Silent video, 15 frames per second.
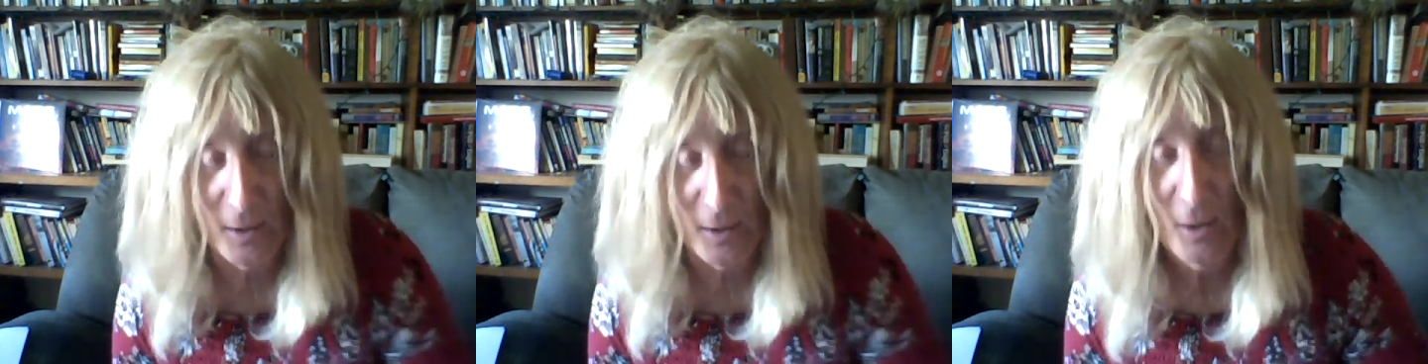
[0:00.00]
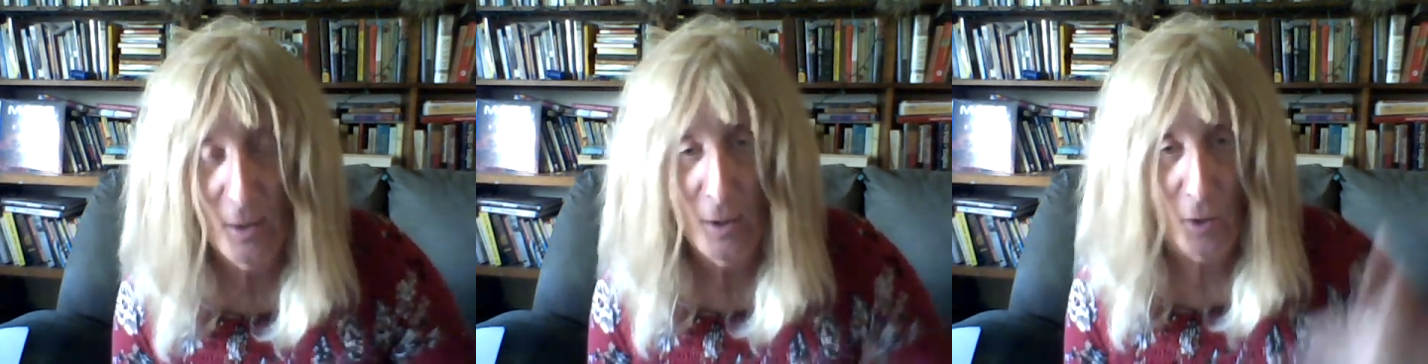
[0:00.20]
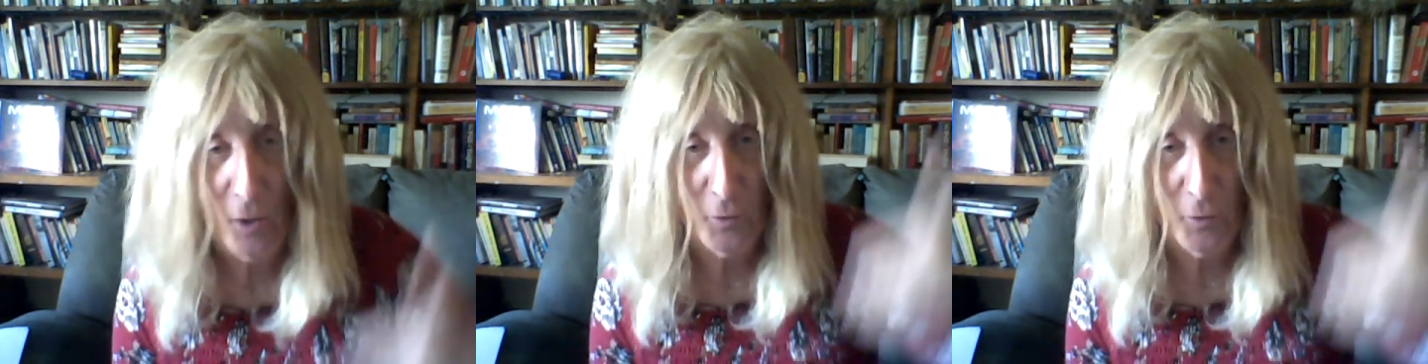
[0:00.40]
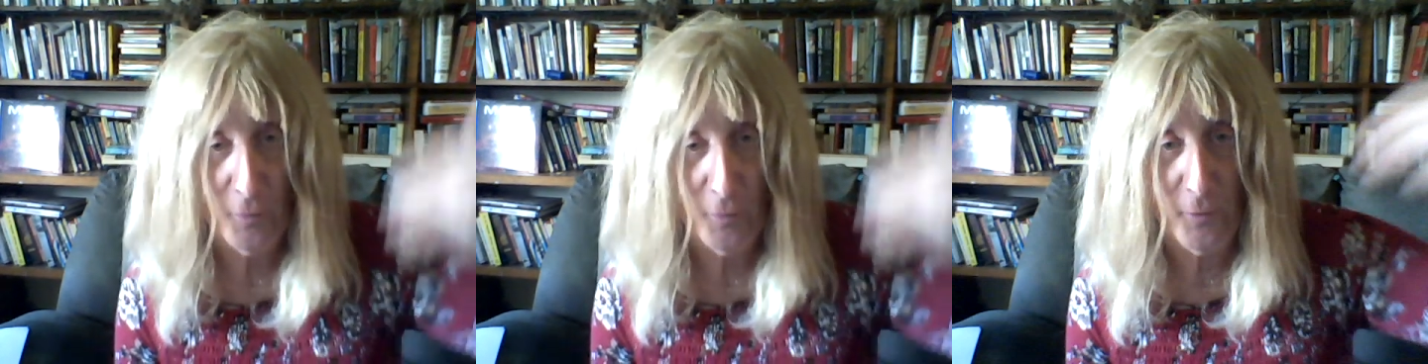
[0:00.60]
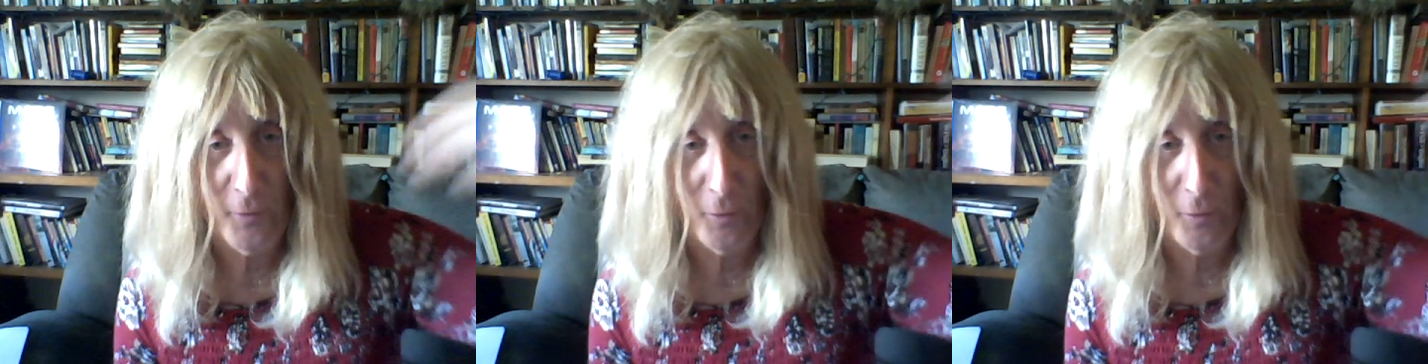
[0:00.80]
also
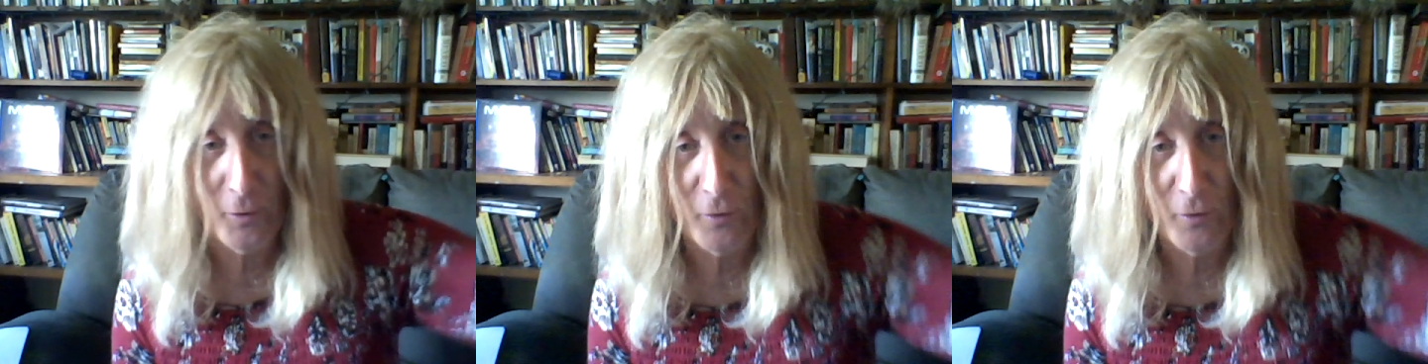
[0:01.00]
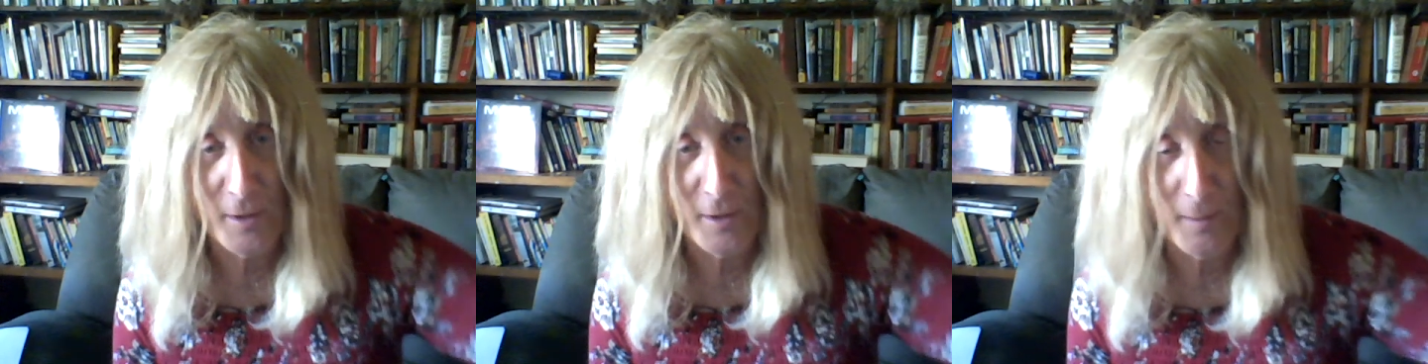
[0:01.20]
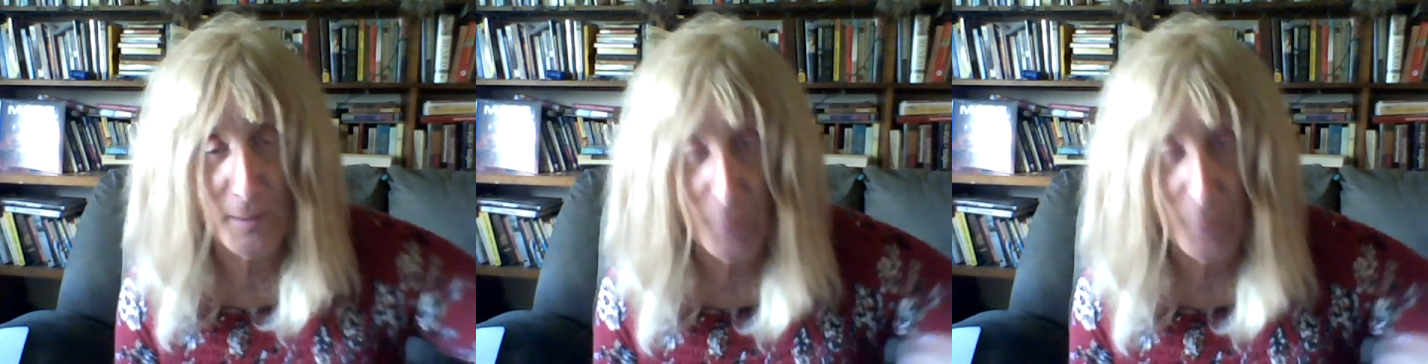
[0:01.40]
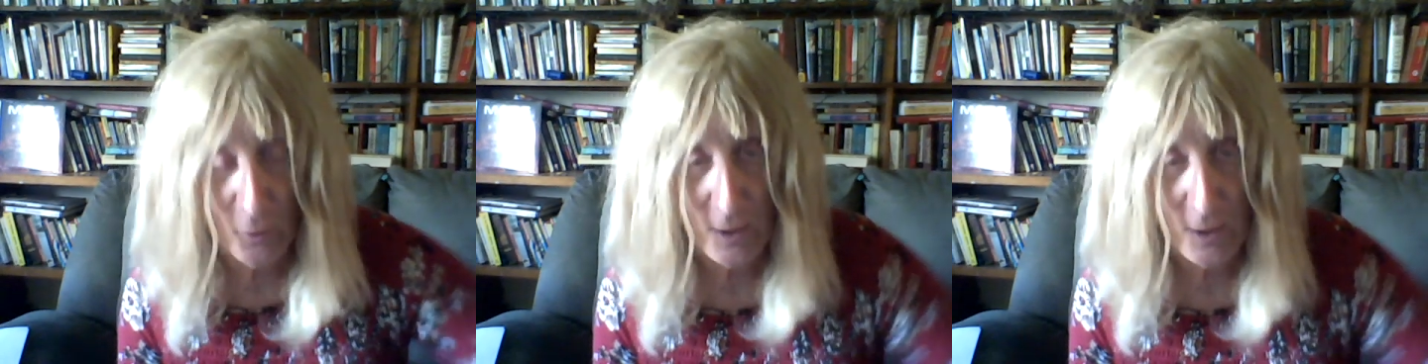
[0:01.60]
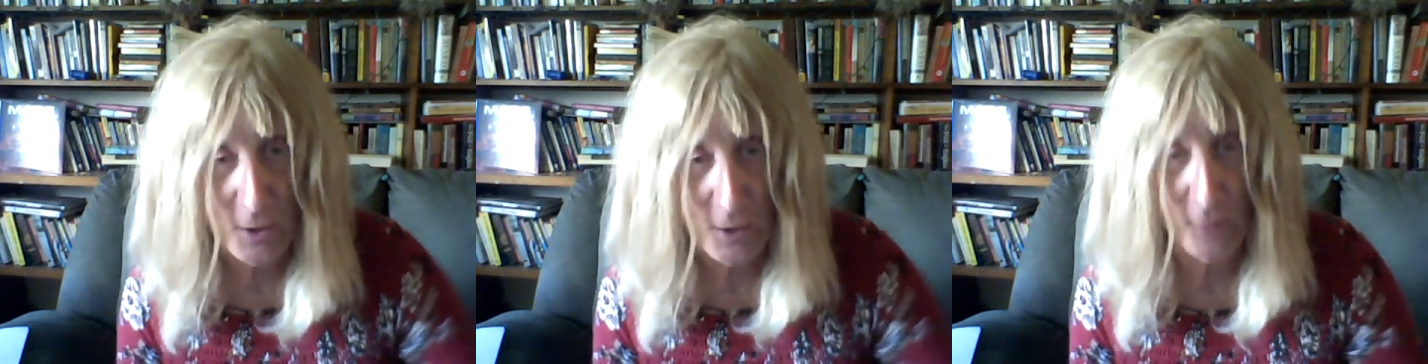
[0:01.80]
fueled increased
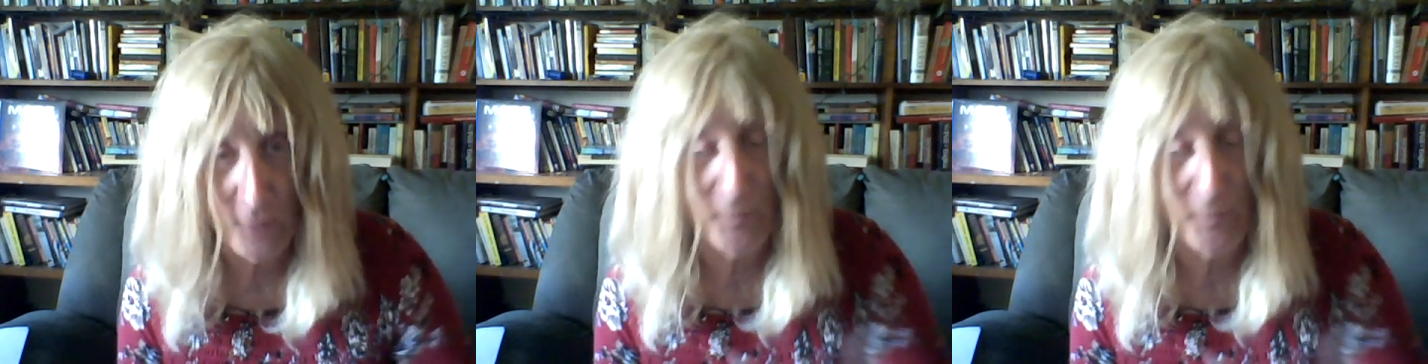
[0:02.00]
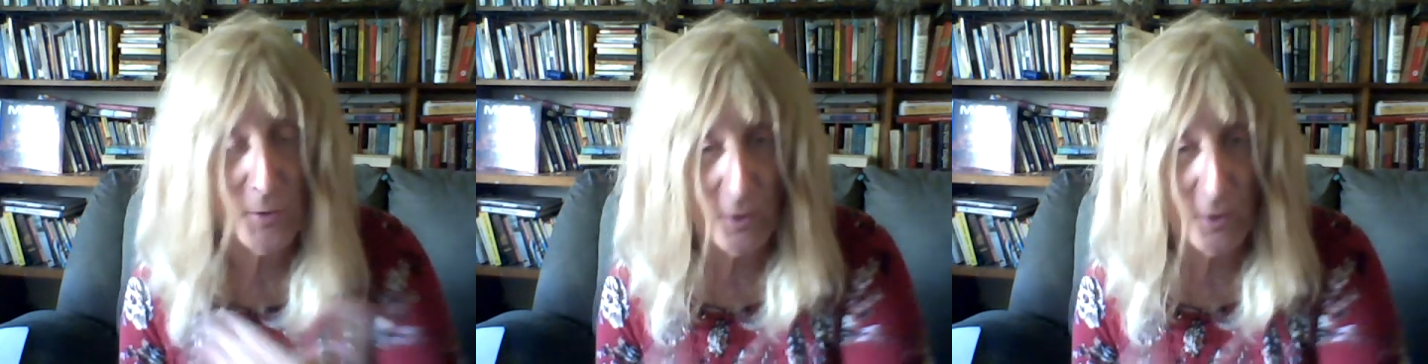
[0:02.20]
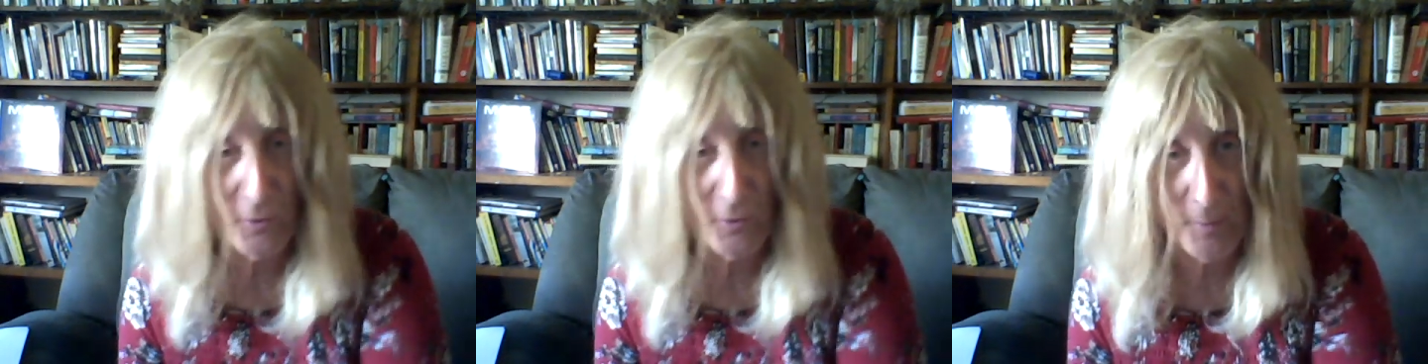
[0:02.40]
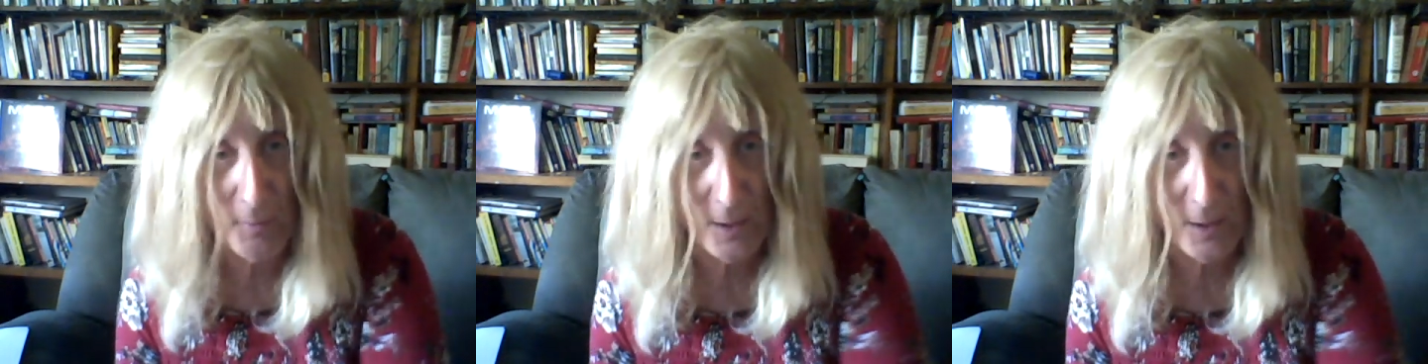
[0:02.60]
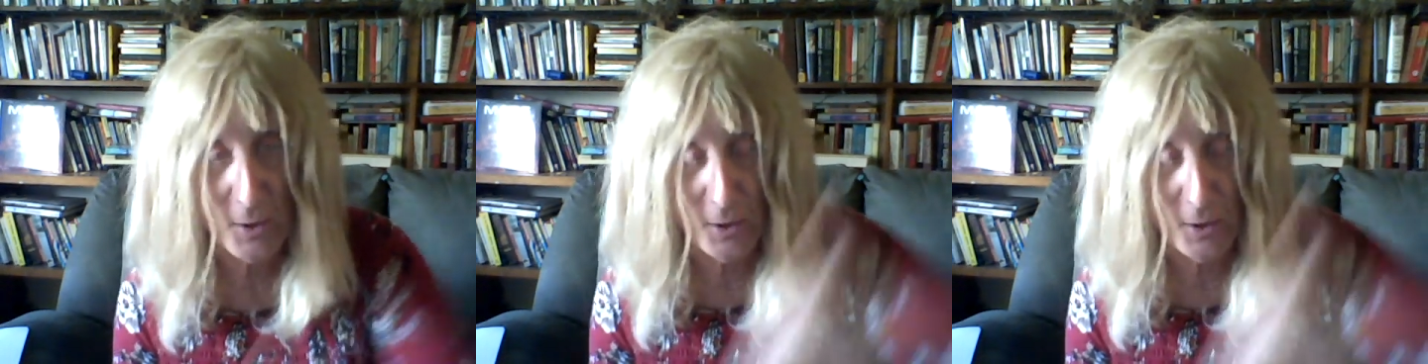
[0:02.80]
immigration from southern Mexico